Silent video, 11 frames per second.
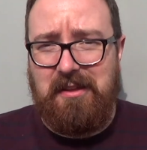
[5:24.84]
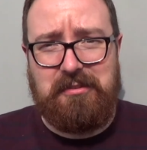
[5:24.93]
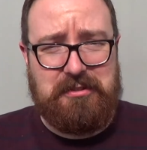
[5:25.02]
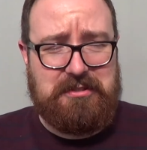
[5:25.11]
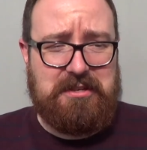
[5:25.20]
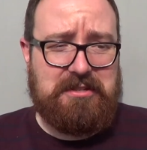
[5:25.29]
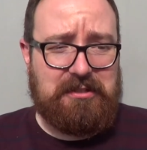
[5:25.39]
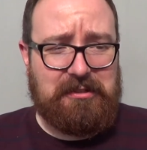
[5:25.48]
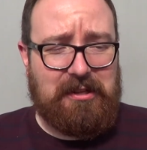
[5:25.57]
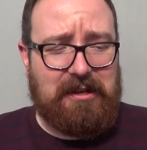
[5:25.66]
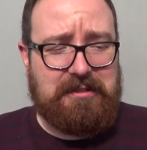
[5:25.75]
does it
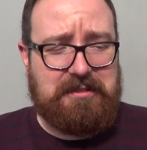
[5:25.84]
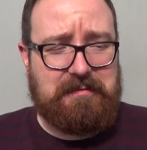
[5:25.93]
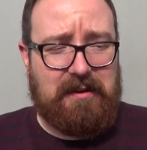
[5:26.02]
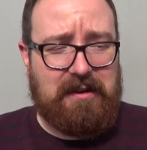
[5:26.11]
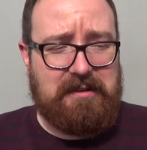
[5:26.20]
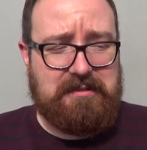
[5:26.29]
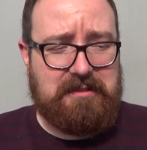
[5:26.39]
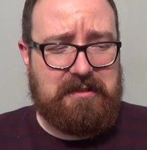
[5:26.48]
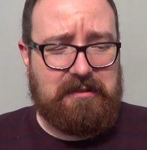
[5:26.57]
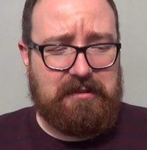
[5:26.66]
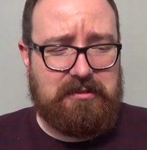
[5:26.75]
still classify as an
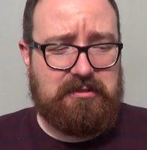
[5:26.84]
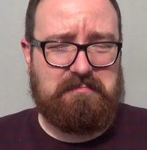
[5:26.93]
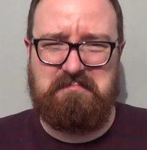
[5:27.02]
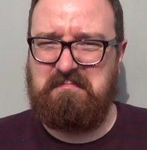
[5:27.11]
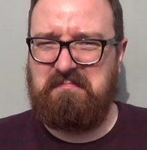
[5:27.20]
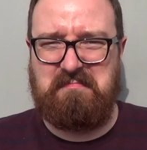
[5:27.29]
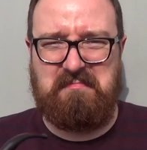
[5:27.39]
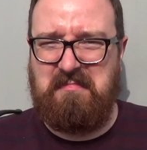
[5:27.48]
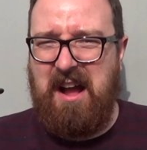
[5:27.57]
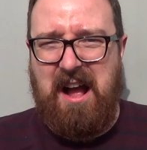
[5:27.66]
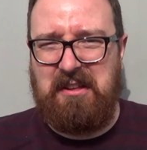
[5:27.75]
English
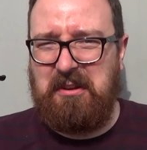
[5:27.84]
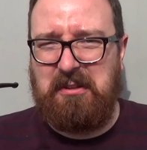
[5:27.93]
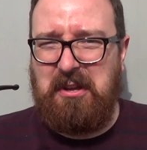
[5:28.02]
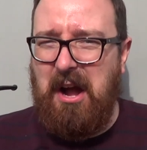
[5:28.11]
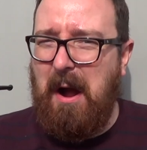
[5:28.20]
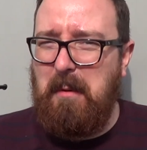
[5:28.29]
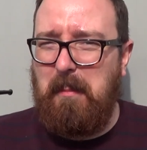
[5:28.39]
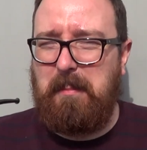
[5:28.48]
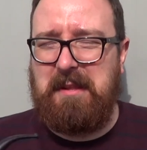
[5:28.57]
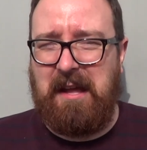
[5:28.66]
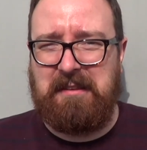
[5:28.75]
I don't know. I'm not
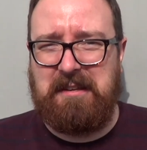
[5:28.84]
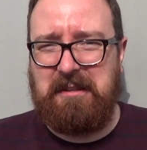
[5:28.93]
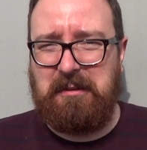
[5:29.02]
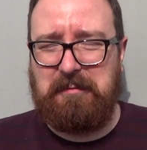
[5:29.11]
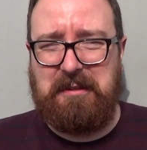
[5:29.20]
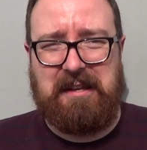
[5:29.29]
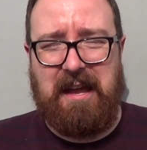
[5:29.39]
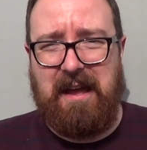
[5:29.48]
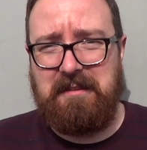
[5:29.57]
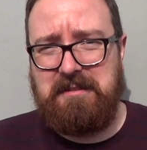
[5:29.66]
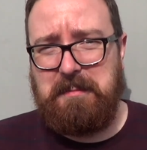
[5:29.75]
pedantic enough to
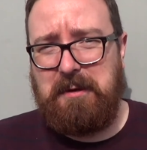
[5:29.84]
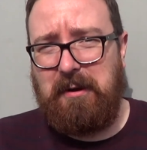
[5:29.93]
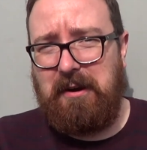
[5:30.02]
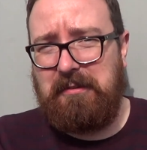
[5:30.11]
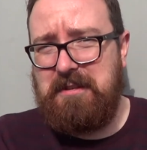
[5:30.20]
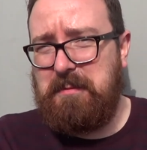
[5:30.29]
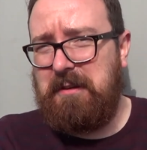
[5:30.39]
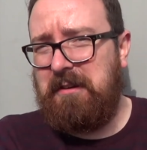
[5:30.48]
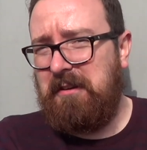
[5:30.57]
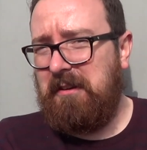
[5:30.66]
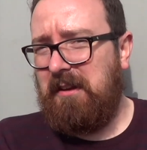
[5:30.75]
care, to be quite honest with
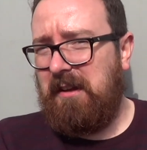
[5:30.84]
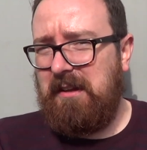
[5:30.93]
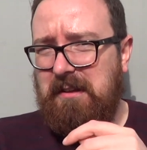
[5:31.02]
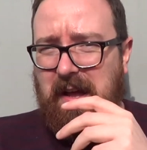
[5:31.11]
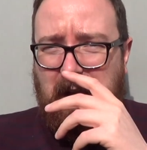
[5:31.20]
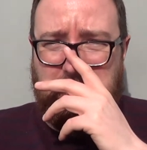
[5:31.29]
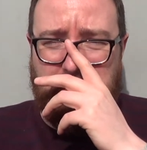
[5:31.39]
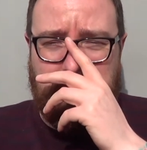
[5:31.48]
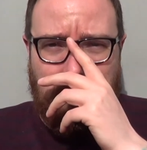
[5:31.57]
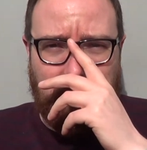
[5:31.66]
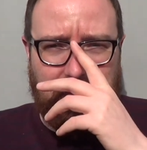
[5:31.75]
you. I'm going
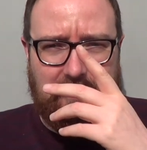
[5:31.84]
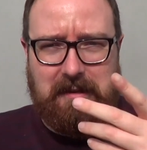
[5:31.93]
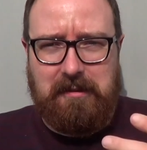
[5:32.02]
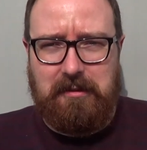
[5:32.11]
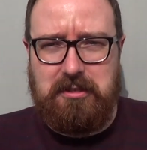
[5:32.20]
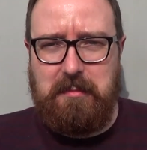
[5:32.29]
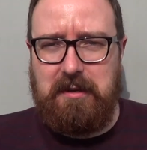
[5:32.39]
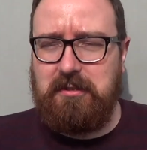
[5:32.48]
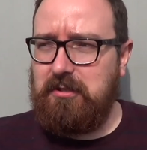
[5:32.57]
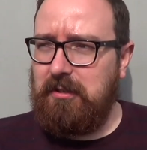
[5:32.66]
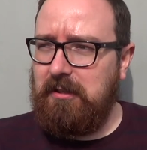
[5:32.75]
to call it an English
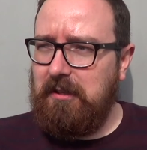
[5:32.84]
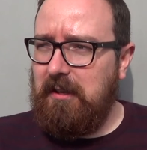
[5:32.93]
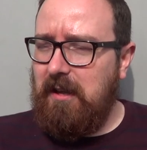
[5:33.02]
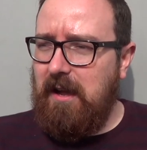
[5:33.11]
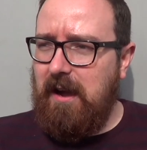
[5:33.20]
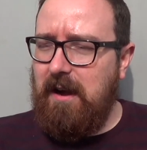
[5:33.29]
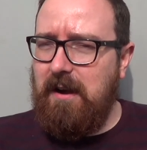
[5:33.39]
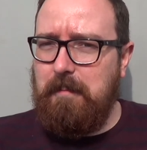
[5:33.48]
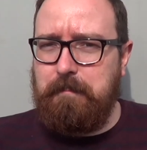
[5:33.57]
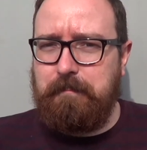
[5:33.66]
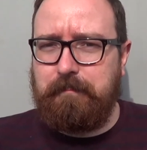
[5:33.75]
mixture.
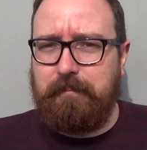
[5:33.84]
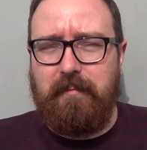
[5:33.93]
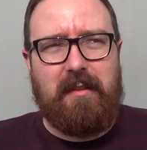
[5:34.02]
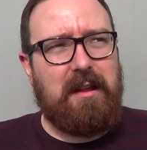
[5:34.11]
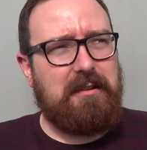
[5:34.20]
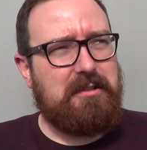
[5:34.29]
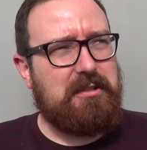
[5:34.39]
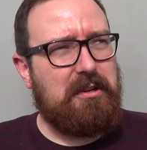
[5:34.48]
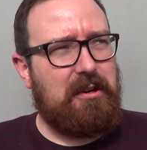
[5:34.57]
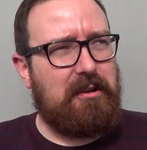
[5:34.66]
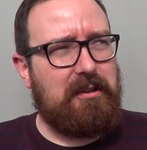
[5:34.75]
Um,
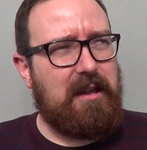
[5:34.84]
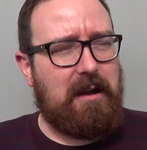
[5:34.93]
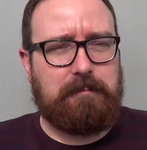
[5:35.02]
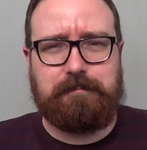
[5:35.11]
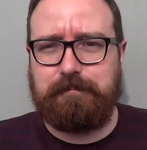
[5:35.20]
so, yeah.